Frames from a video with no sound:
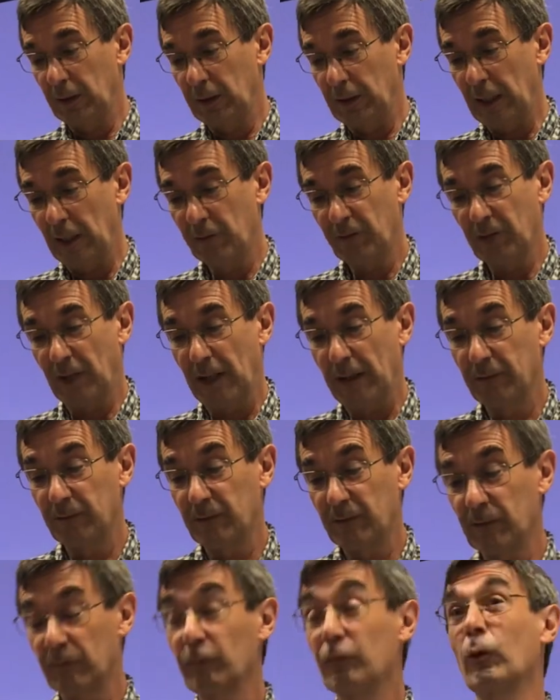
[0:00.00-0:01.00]
council
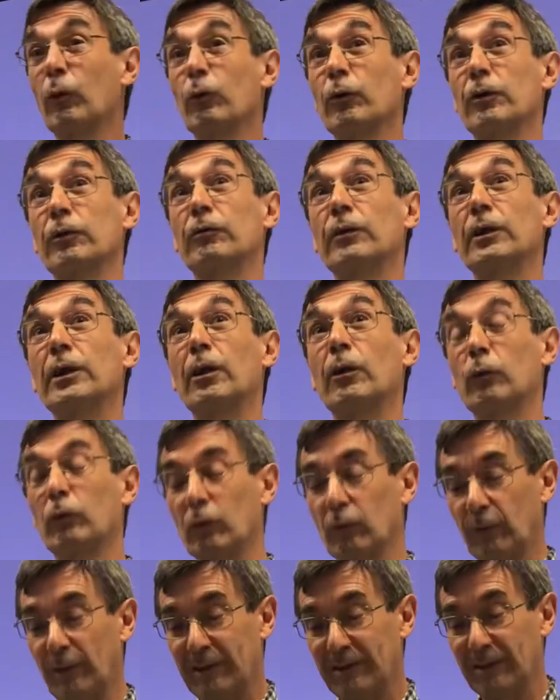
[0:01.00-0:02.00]
housing for ordinary
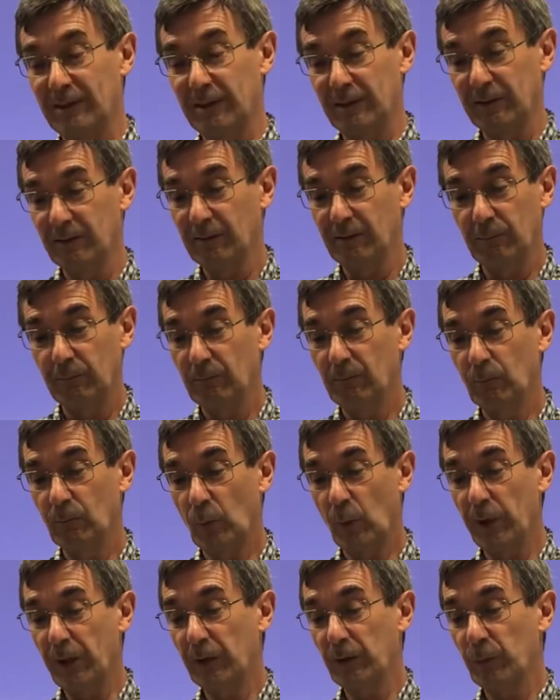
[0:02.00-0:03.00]
local residents,
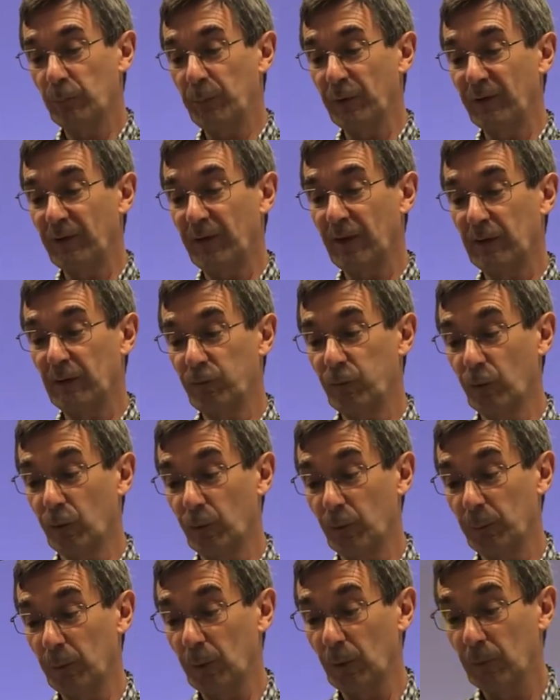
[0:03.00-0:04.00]
100%
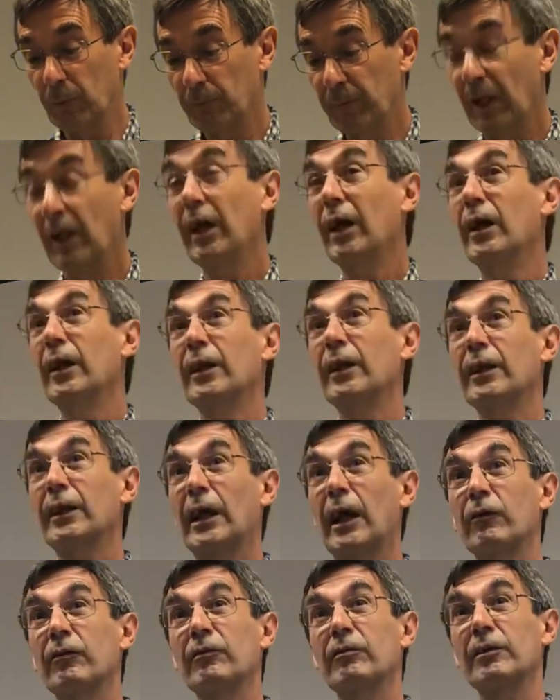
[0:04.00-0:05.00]
affordable. The
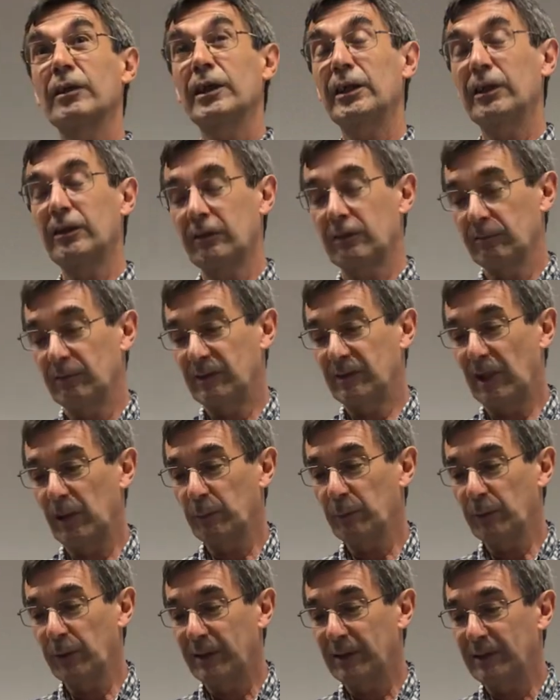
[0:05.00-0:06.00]
council leader
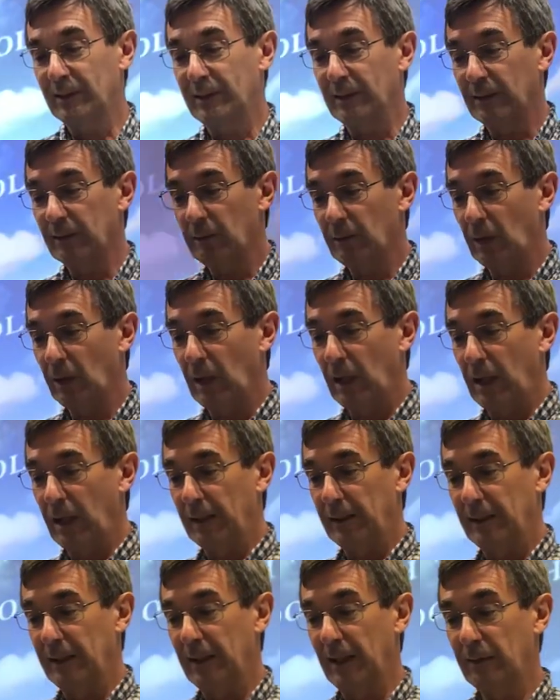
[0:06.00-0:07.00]
celebrated it
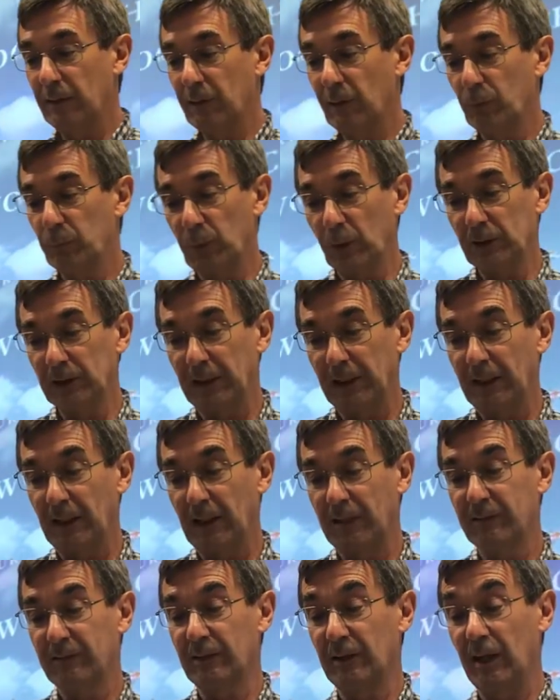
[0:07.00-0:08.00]
at the end of the project
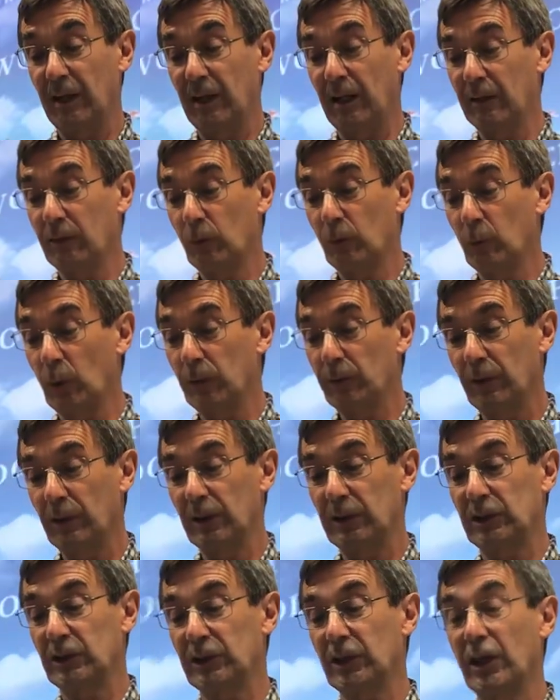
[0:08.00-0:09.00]
as a, quote,
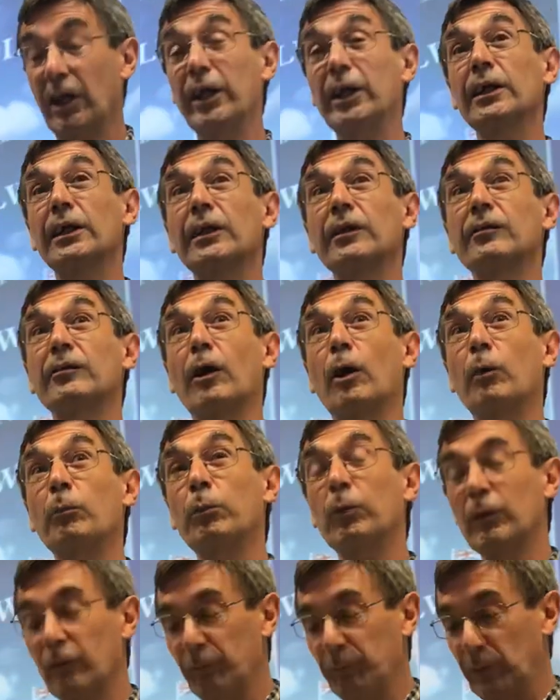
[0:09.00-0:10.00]
a shining
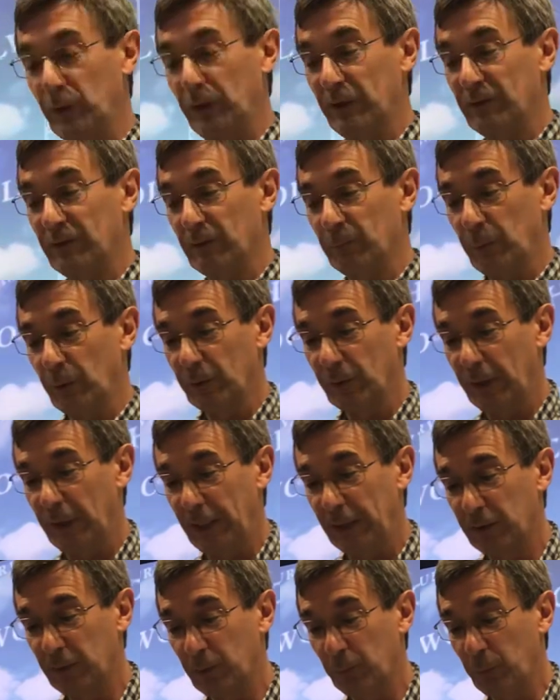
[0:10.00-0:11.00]
example of municipal
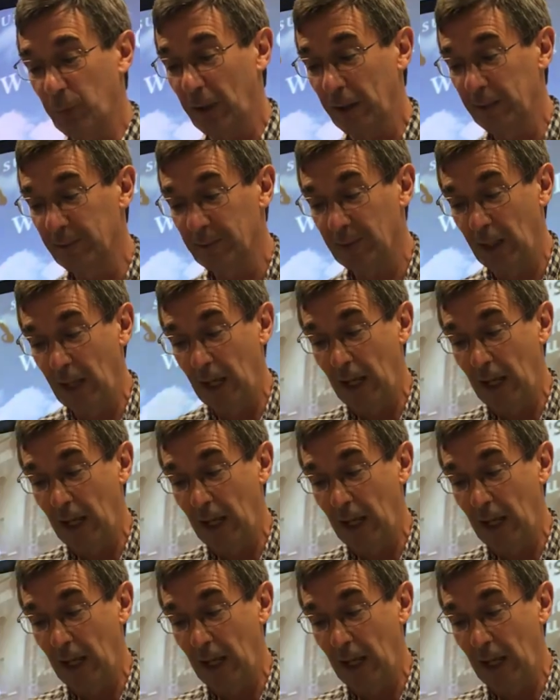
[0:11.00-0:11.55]
enterprise.